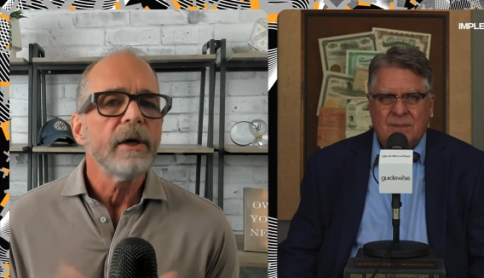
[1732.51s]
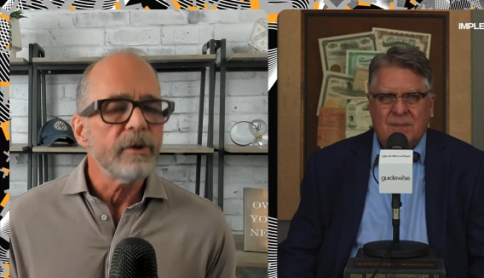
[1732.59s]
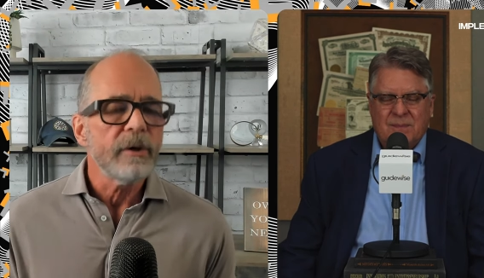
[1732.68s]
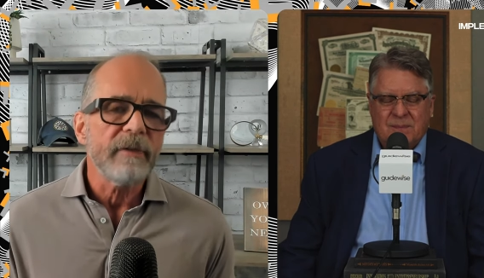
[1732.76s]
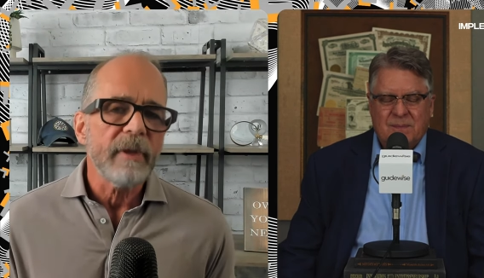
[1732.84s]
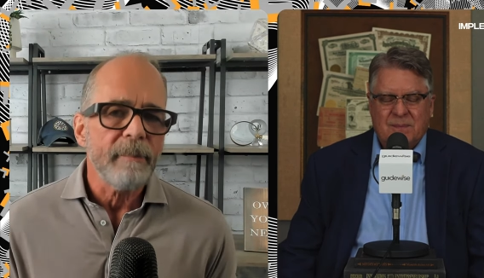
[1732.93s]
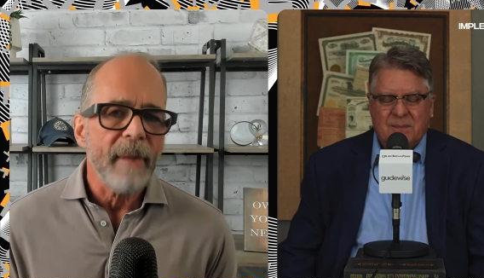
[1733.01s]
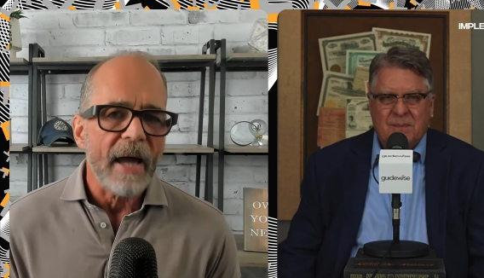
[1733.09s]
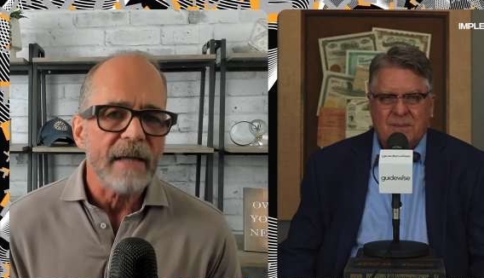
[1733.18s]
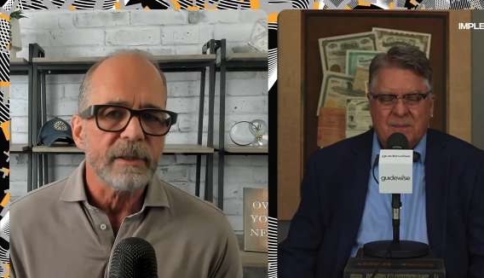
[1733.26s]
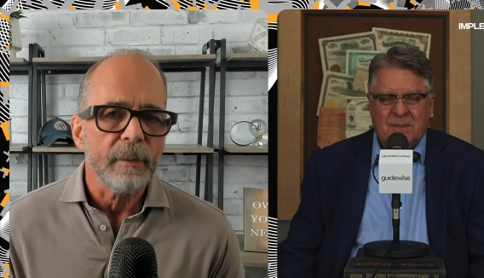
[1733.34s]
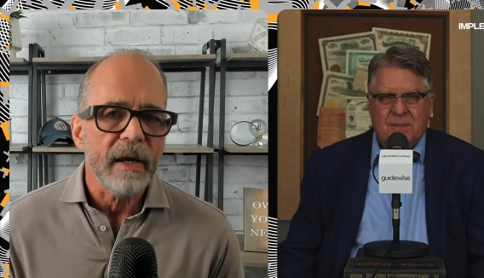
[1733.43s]
Speaker 1: Two of them
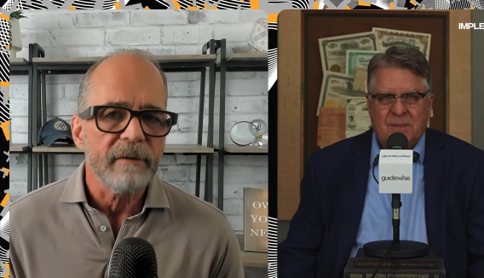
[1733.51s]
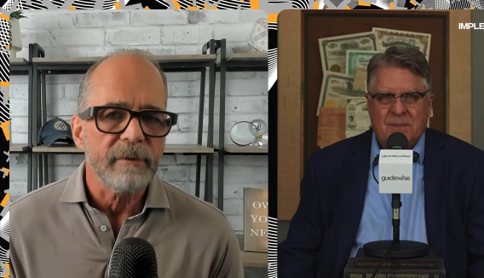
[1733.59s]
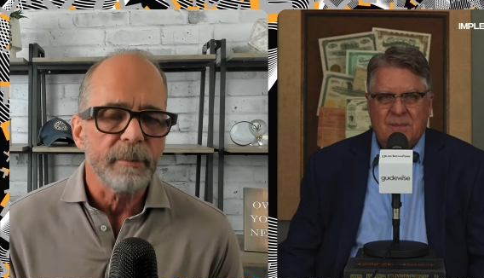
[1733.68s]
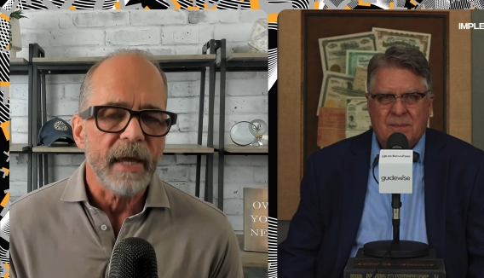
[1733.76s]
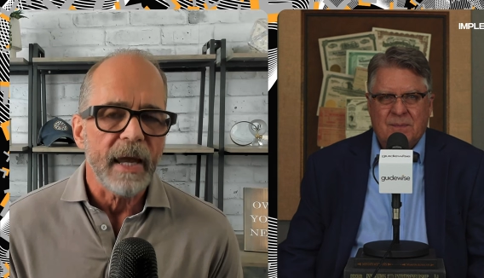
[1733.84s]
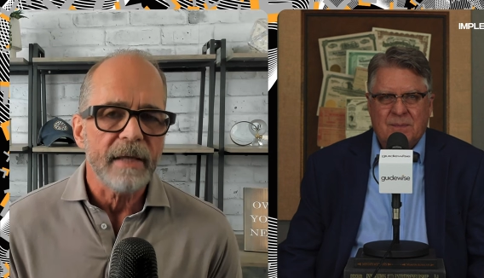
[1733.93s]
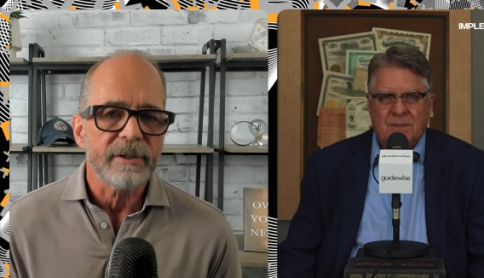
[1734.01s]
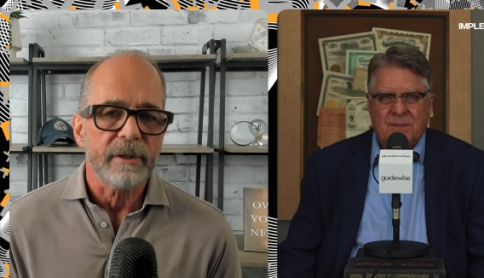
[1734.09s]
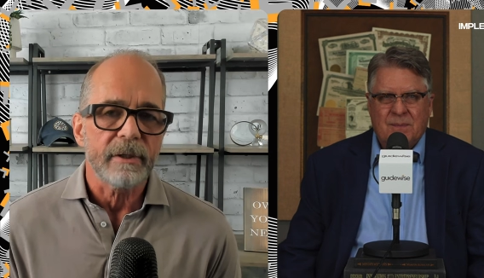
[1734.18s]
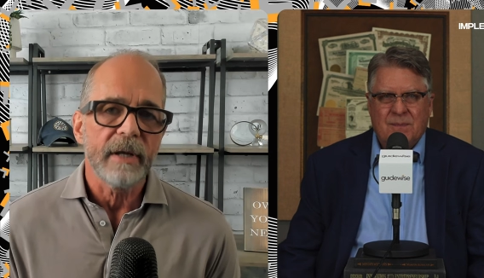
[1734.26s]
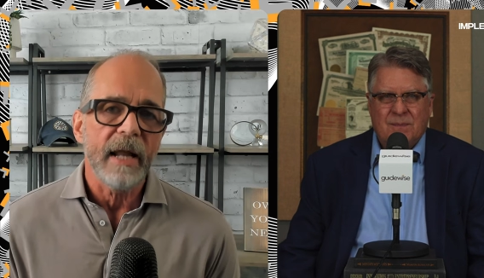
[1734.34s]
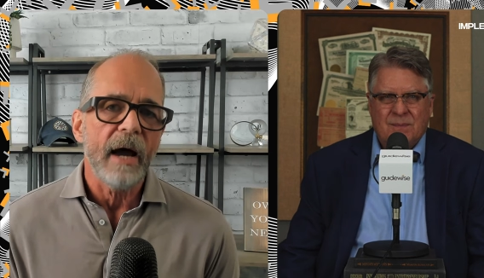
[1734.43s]
passed away from
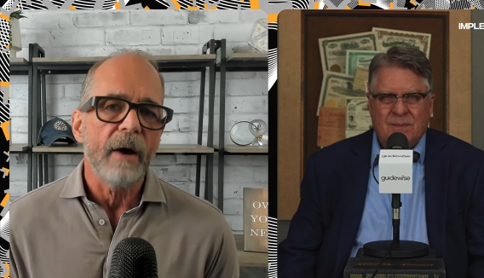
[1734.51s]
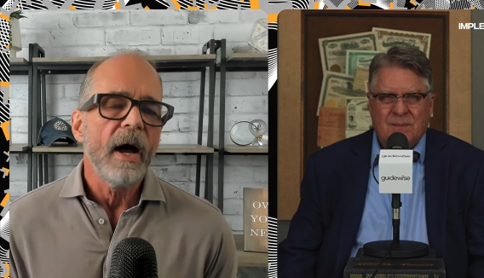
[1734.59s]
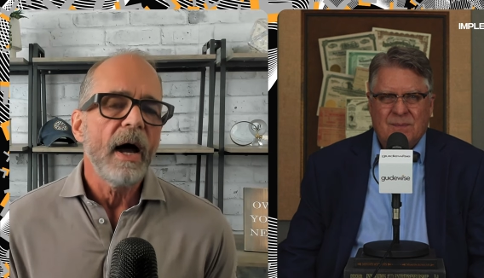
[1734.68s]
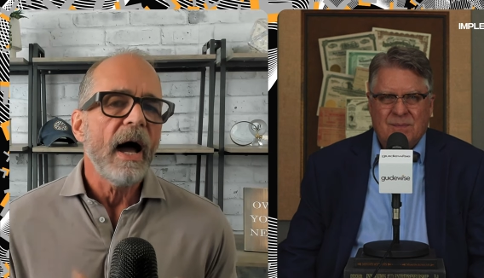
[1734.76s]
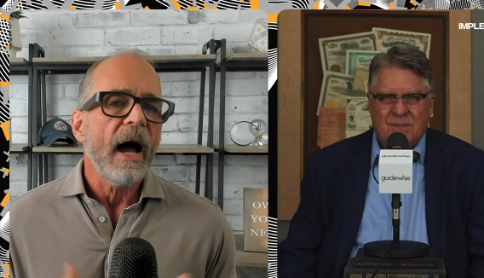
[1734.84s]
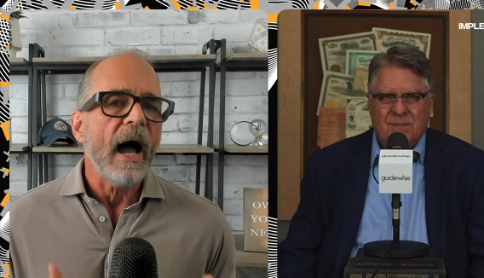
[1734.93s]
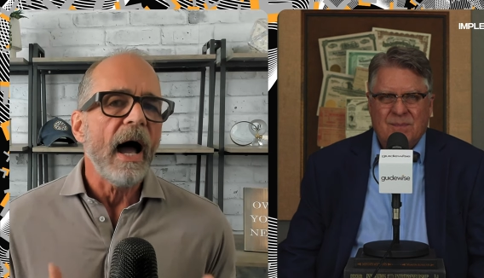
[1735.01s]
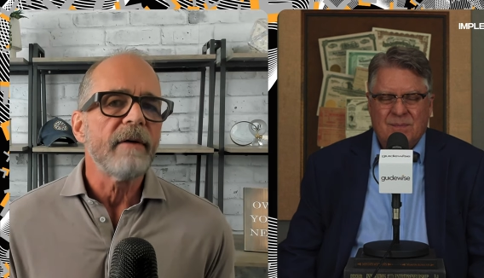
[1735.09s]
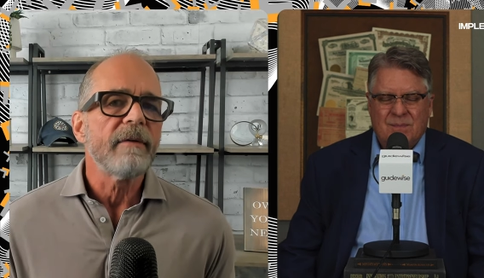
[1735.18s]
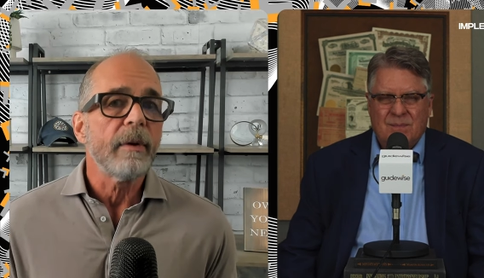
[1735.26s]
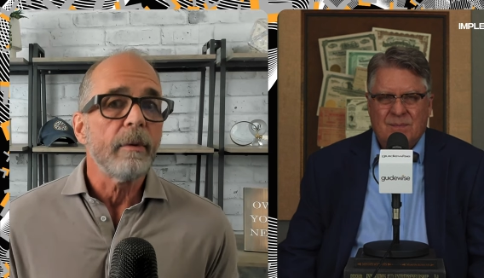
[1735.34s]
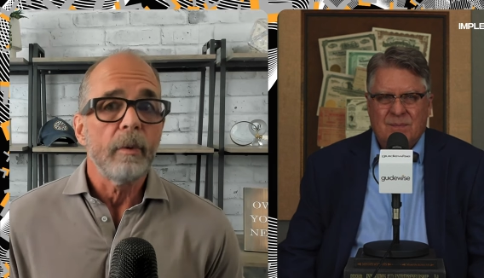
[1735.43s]
cancer. Now, hmm. I